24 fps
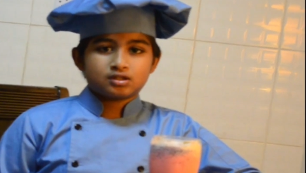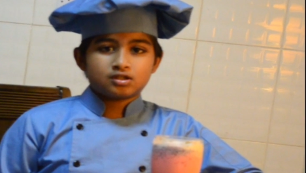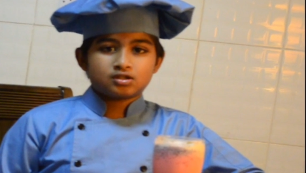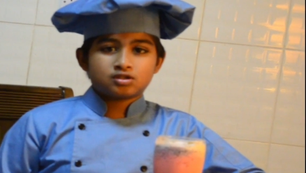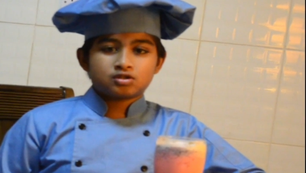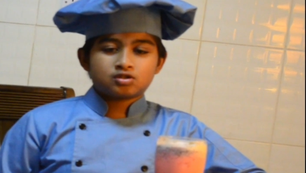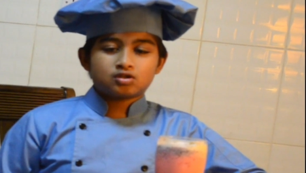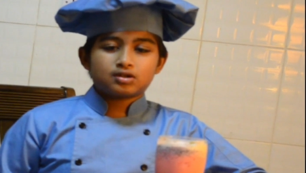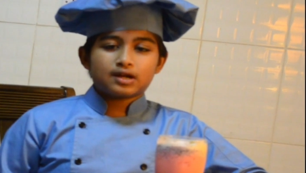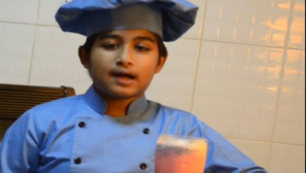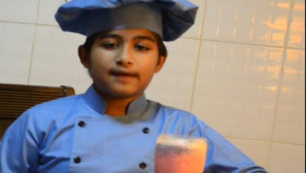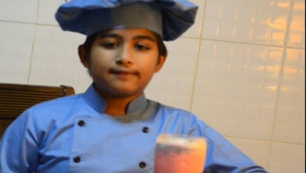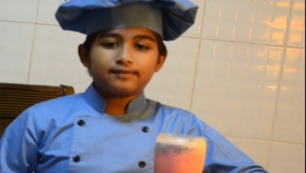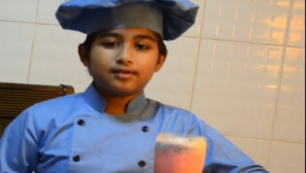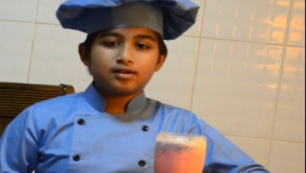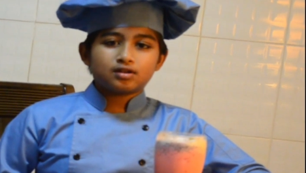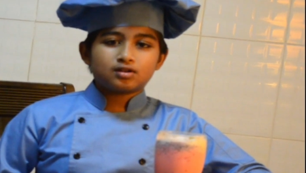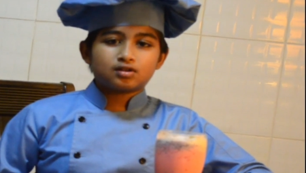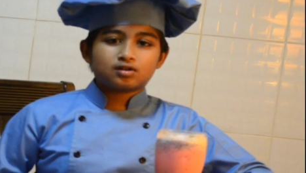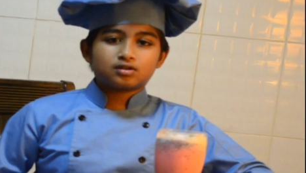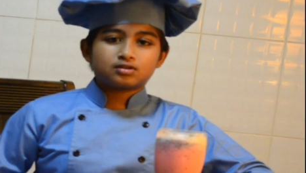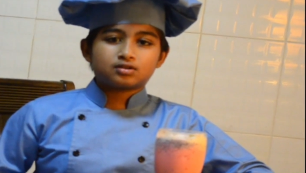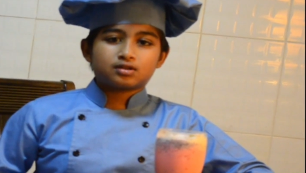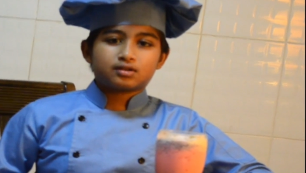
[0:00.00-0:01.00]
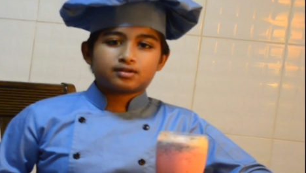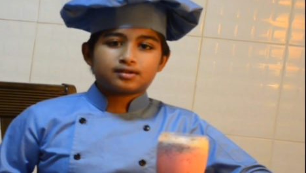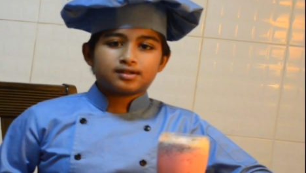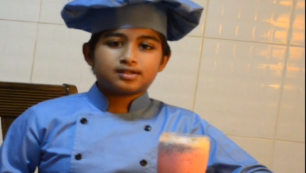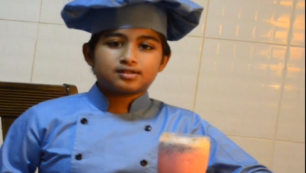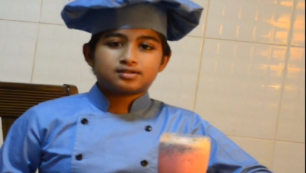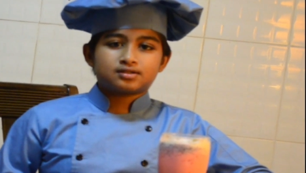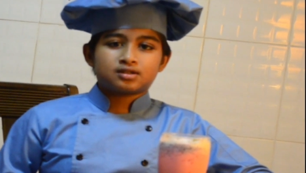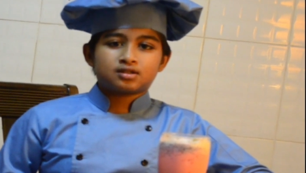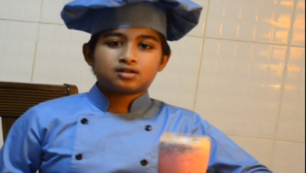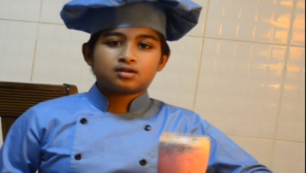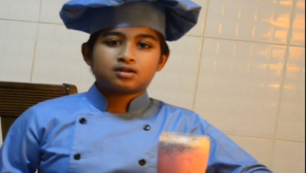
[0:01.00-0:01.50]
So now you know the
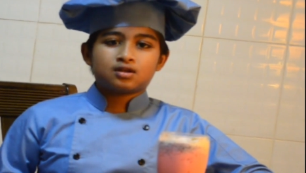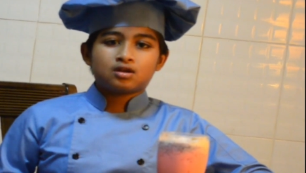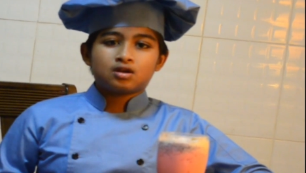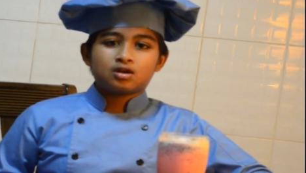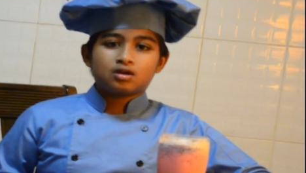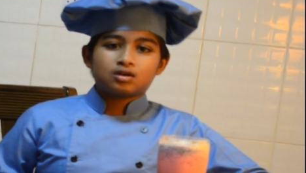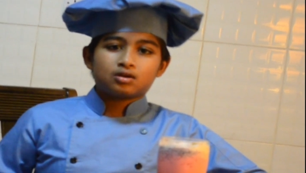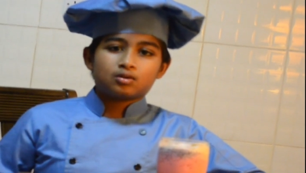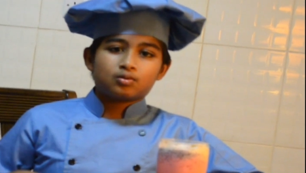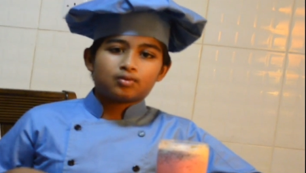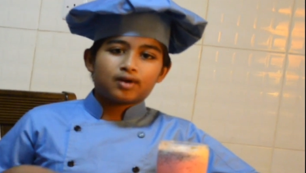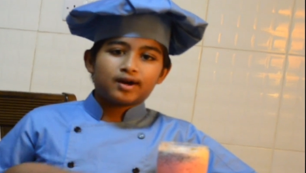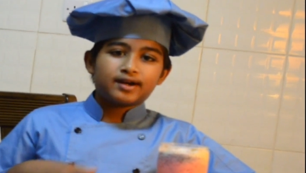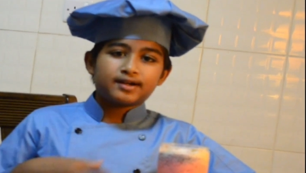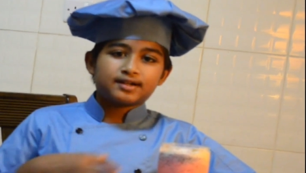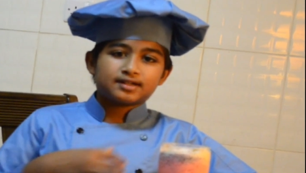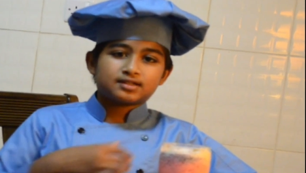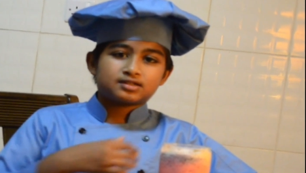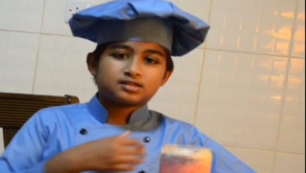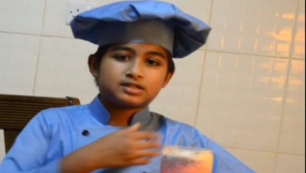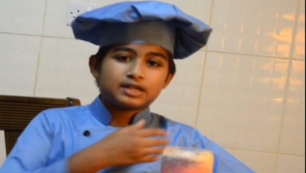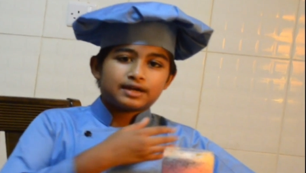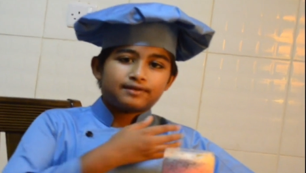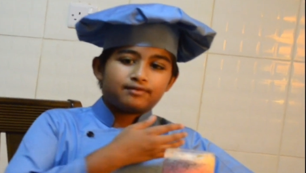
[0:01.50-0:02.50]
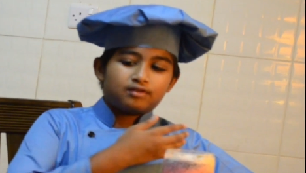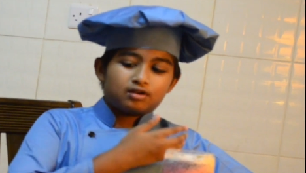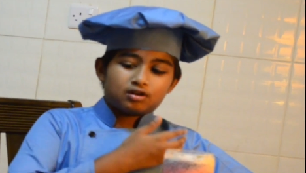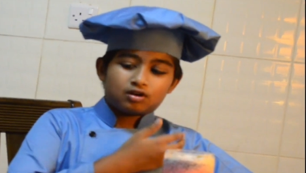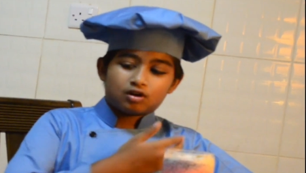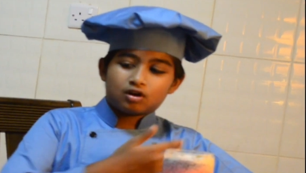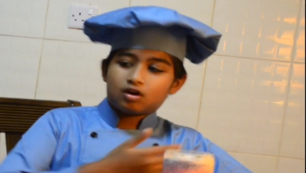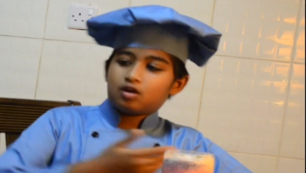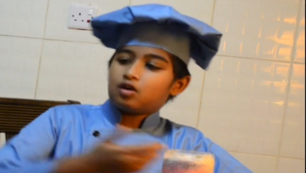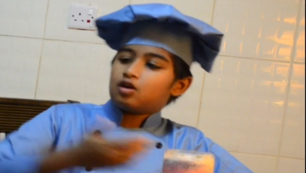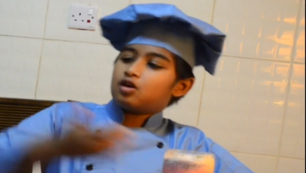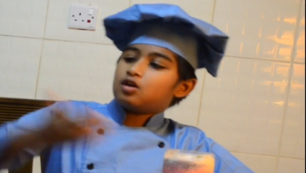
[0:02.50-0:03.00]
reason why it has traveled
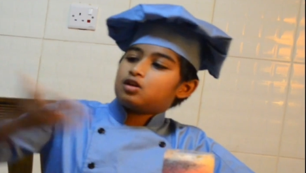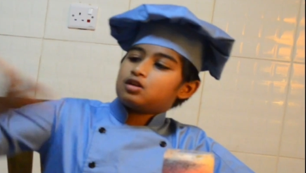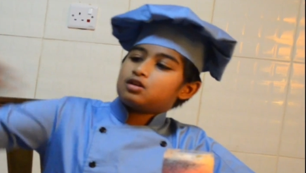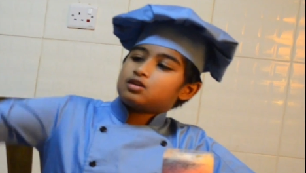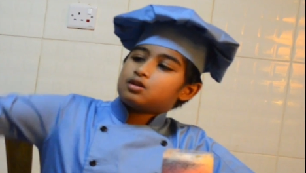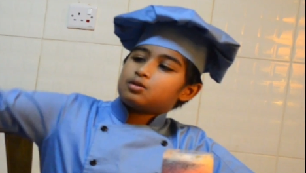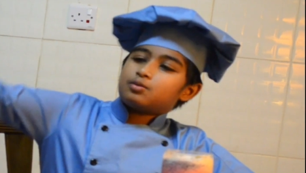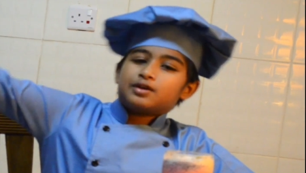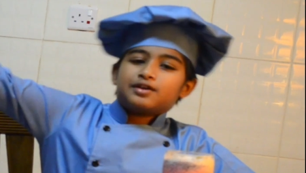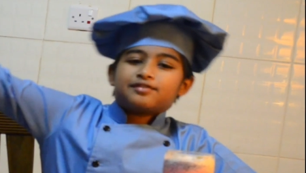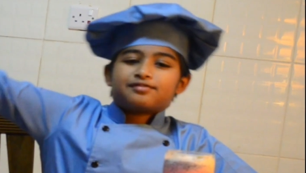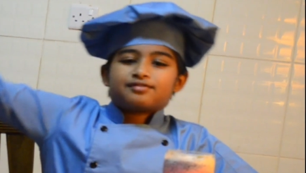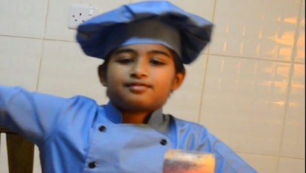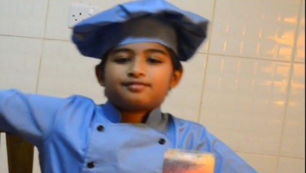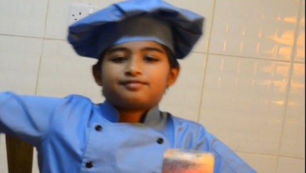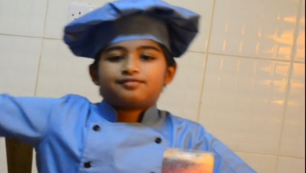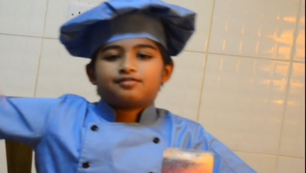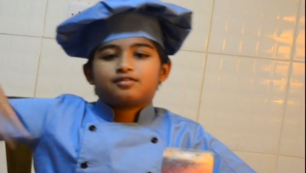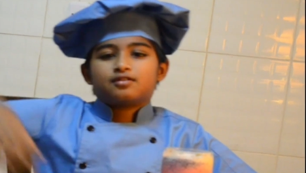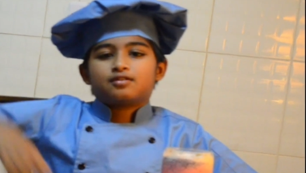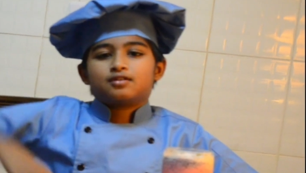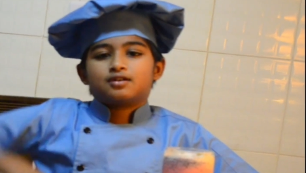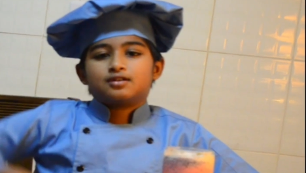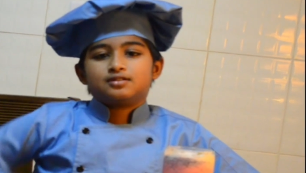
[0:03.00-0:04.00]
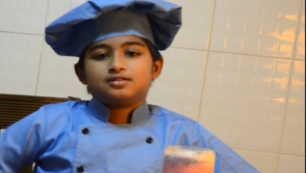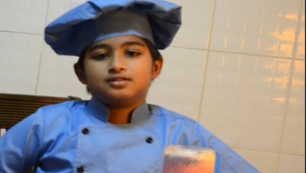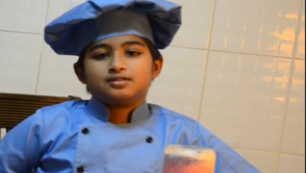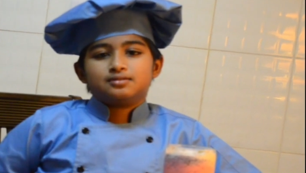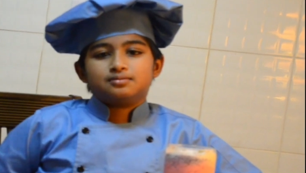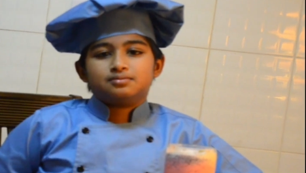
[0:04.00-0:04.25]
all the way from 400